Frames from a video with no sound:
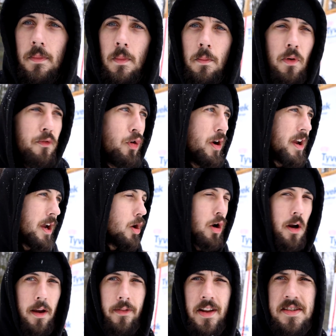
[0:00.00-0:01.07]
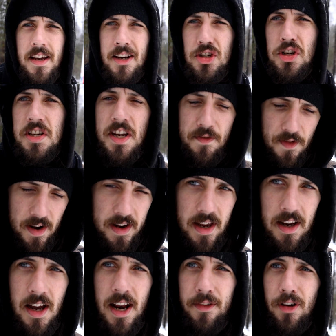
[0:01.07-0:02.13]
Before I get cooking, let's actually see if I can get
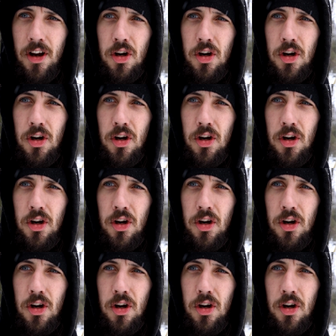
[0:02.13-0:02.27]
kind of a